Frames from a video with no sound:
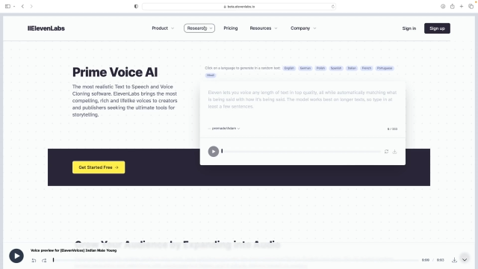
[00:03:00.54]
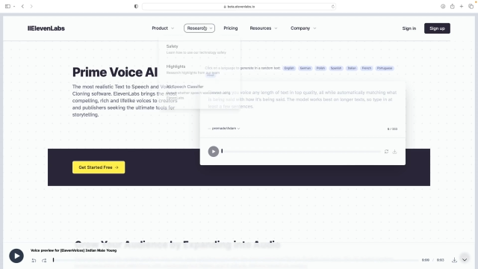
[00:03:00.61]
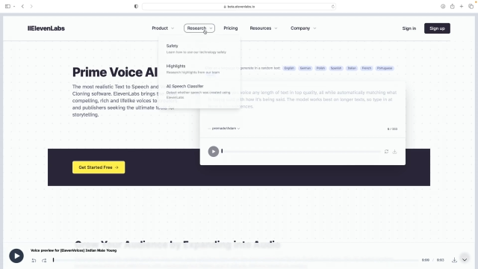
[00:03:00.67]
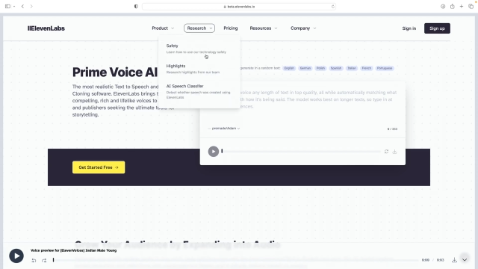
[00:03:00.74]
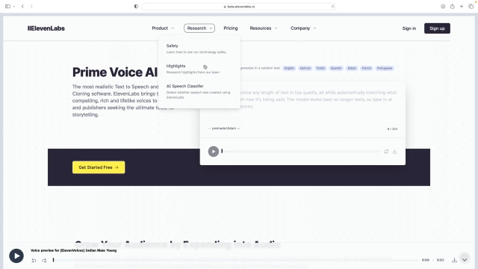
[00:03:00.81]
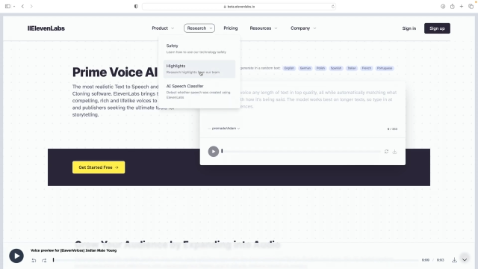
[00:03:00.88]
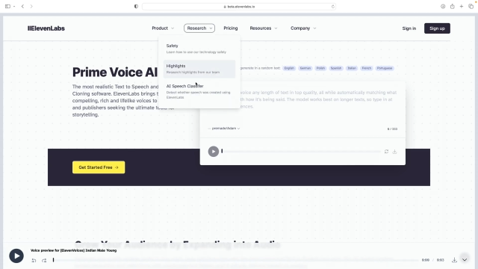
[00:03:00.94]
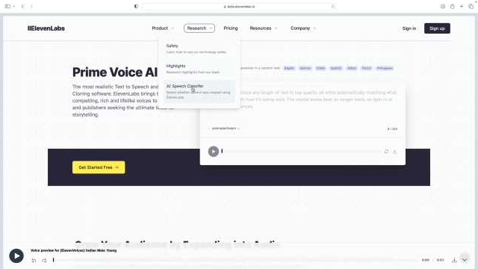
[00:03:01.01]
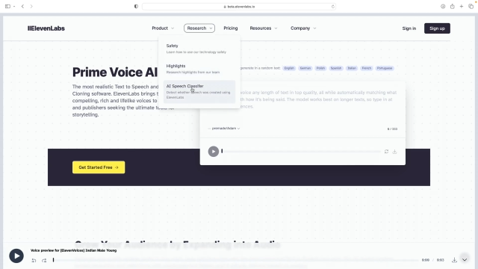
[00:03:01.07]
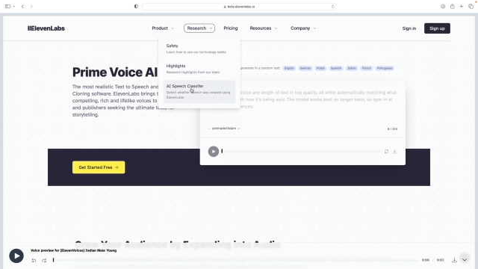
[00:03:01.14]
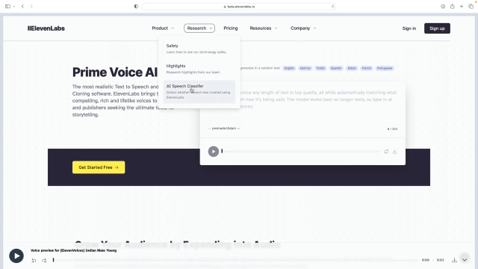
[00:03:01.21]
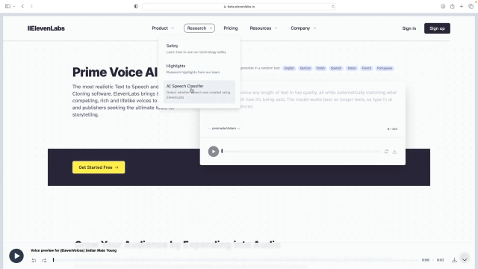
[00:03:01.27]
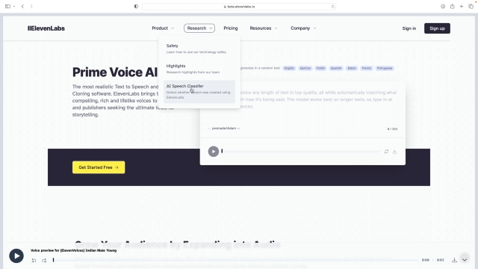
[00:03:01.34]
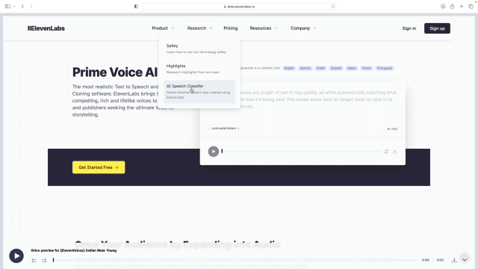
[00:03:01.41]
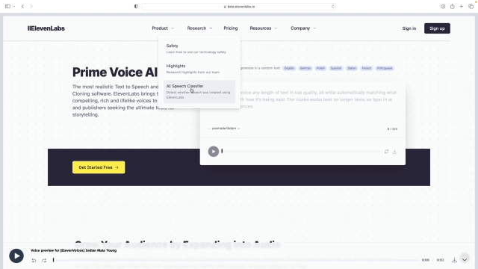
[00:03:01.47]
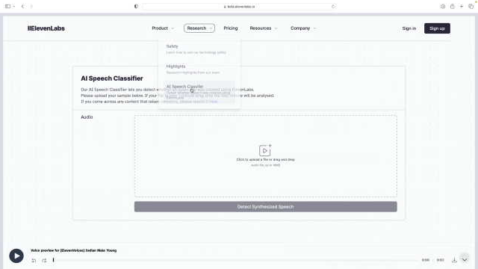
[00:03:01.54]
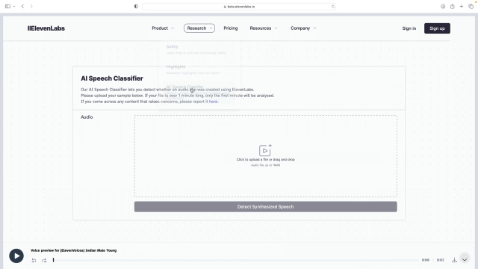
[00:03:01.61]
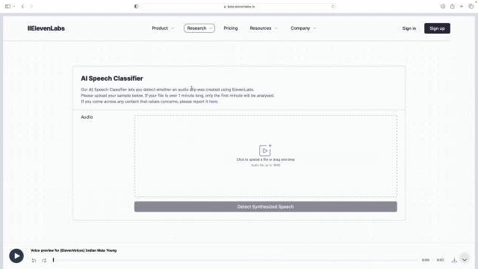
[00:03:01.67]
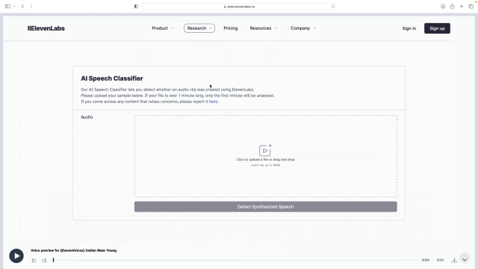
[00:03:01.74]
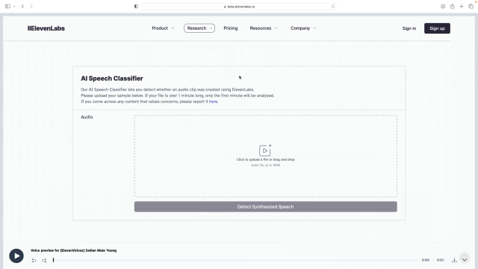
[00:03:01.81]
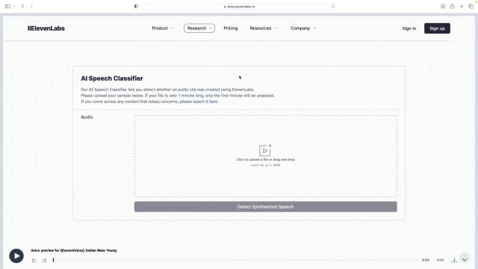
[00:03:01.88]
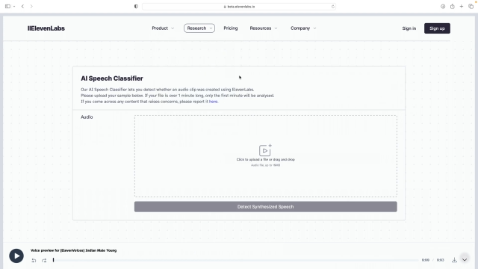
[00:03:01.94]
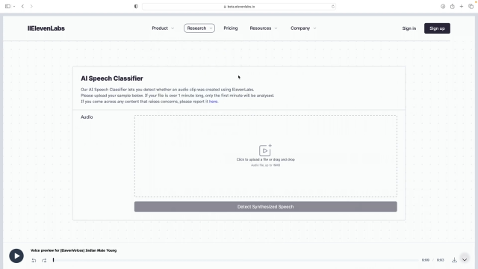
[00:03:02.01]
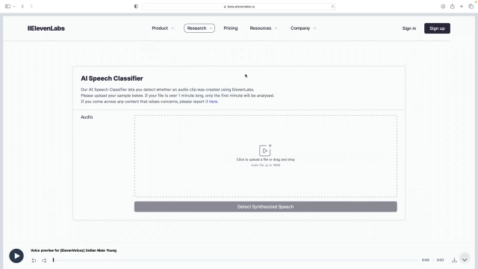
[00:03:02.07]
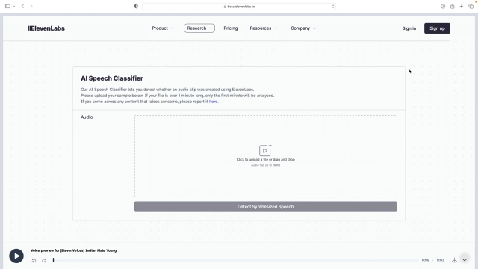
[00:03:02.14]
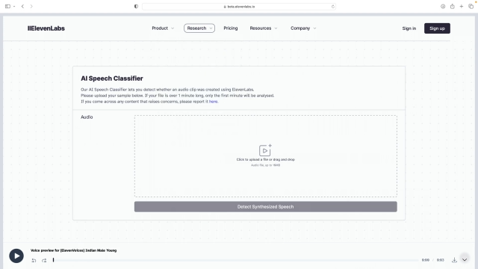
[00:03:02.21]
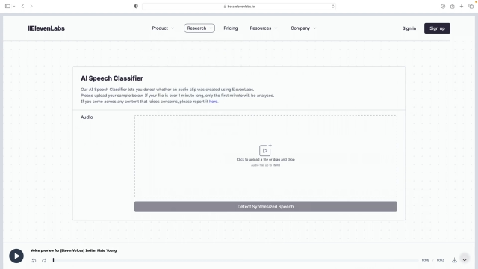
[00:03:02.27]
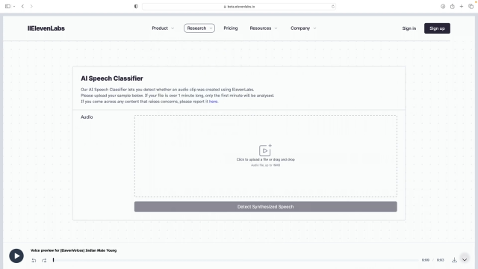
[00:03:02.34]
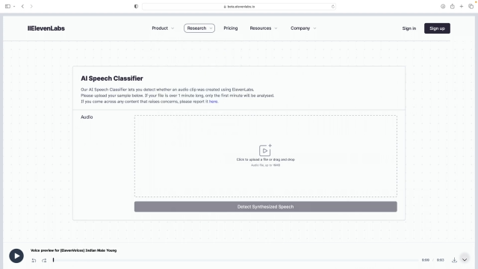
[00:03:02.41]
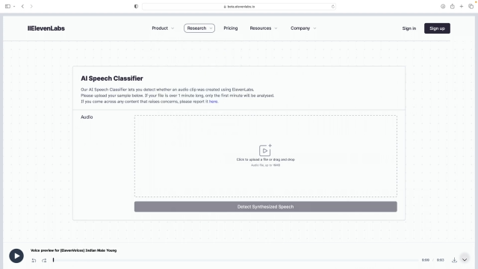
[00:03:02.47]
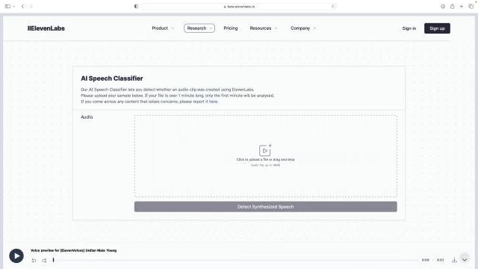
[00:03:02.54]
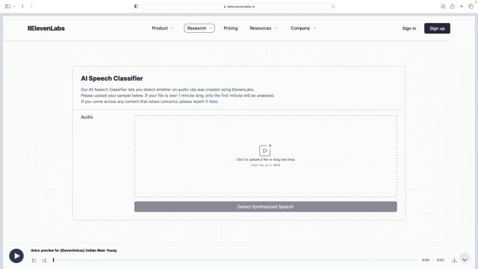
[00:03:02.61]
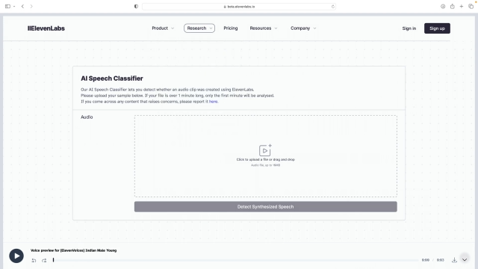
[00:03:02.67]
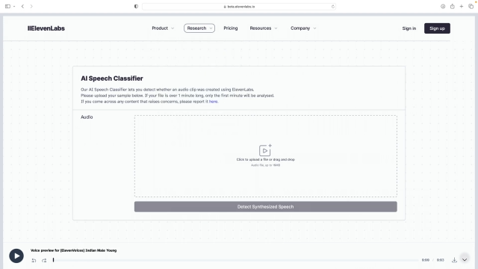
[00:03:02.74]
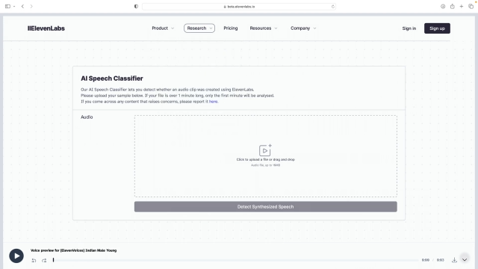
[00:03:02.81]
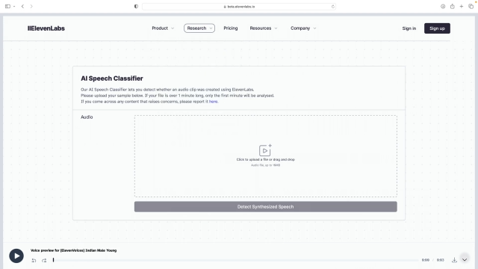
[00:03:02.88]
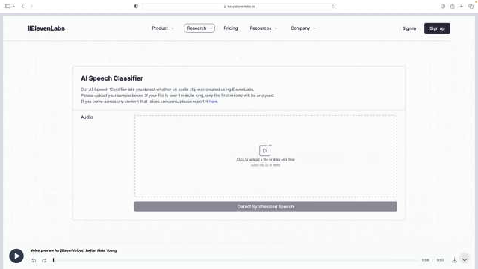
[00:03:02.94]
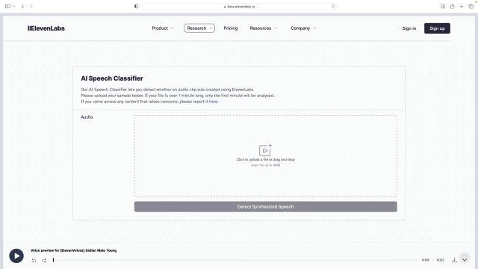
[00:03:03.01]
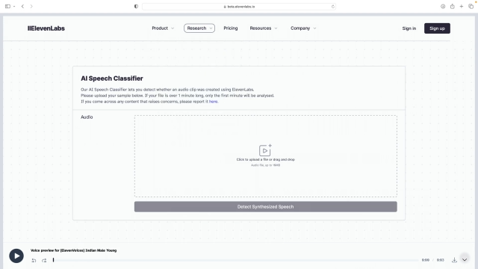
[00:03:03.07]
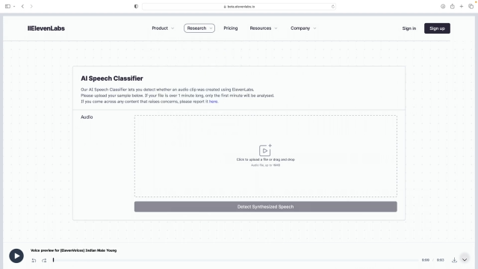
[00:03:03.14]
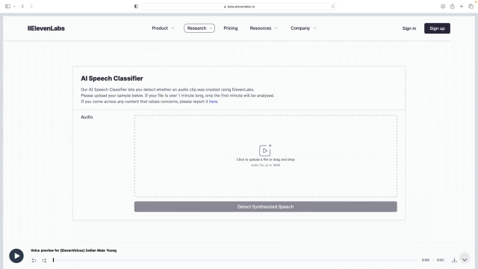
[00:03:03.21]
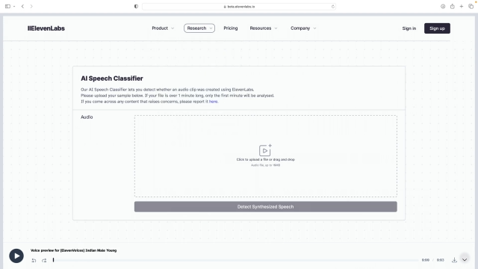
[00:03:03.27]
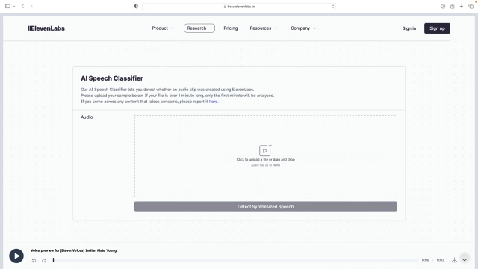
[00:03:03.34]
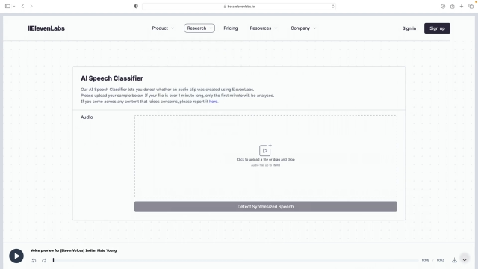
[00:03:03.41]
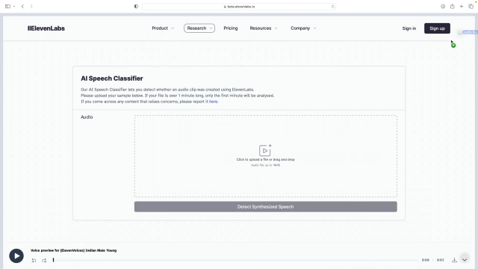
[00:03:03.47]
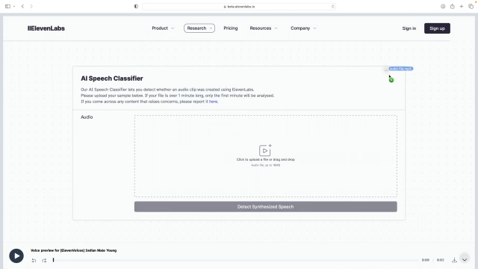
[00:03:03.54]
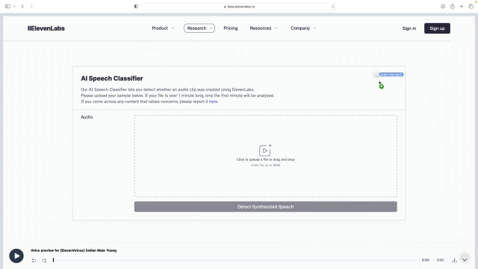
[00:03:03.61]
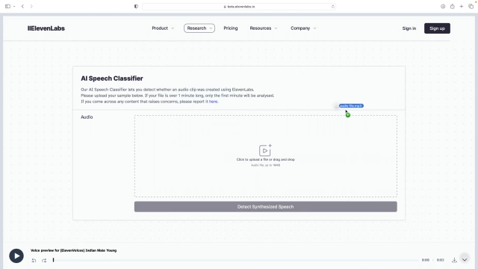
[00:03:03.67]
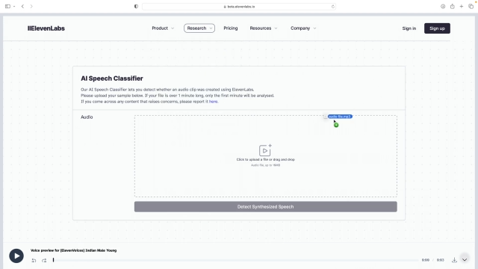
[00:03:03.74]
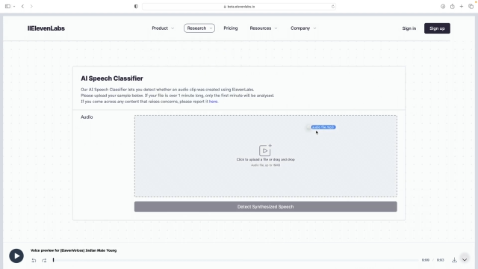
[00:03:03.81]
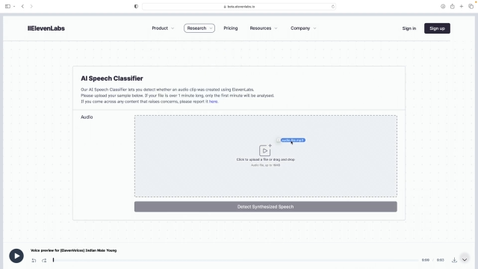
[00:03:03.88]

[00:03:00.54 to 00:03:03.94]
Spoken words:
(no speaker visible)